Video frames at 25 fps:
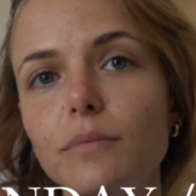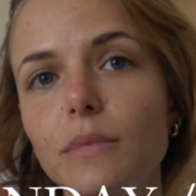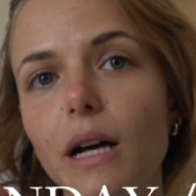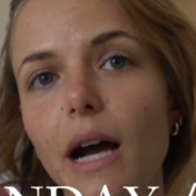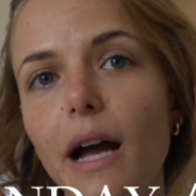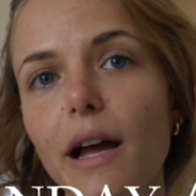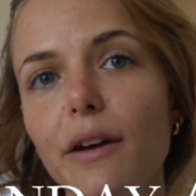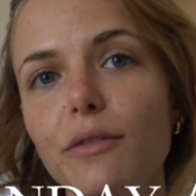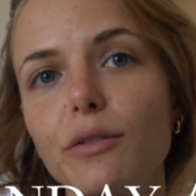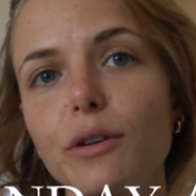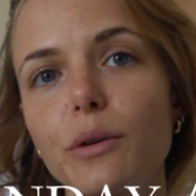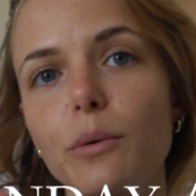
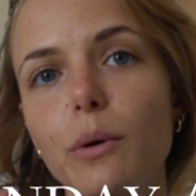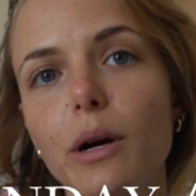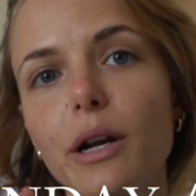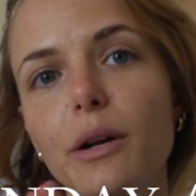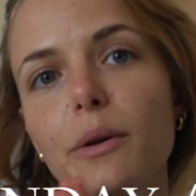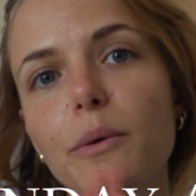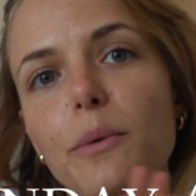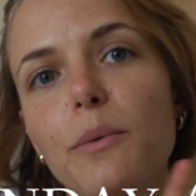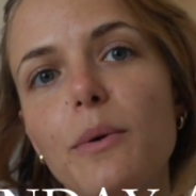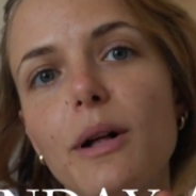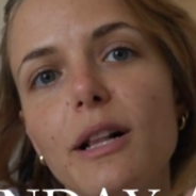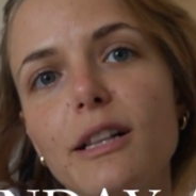Hi
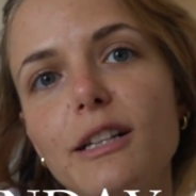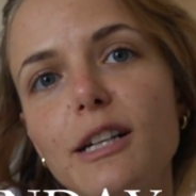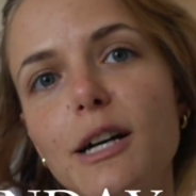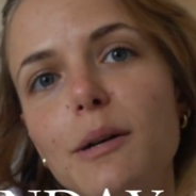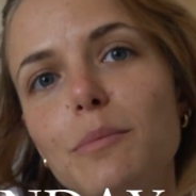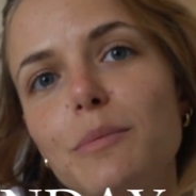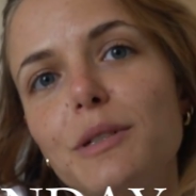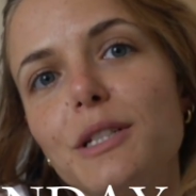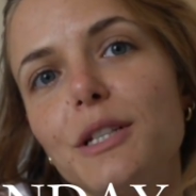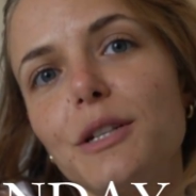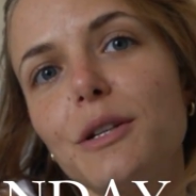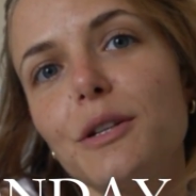everyone,
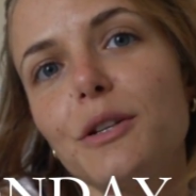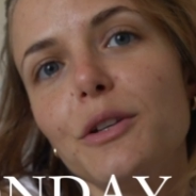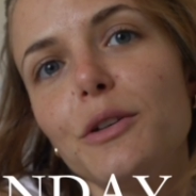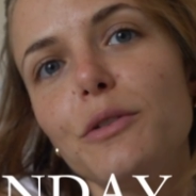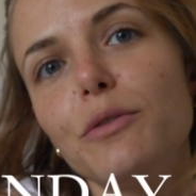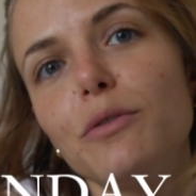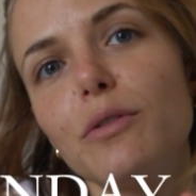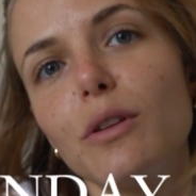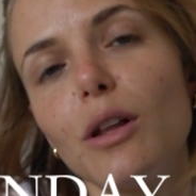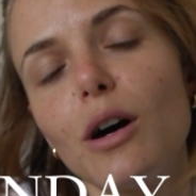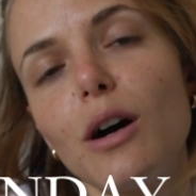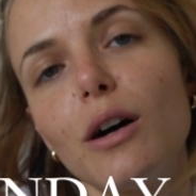welcome to a new
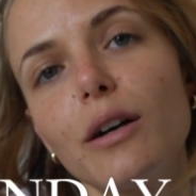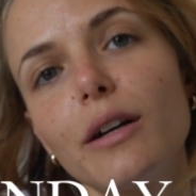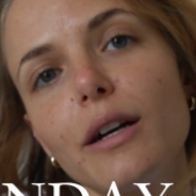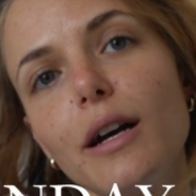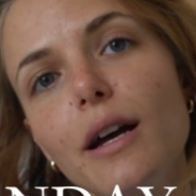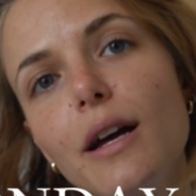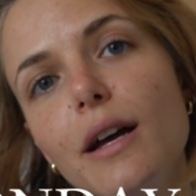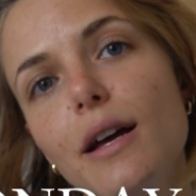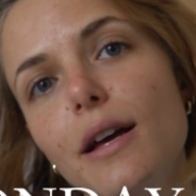vlog.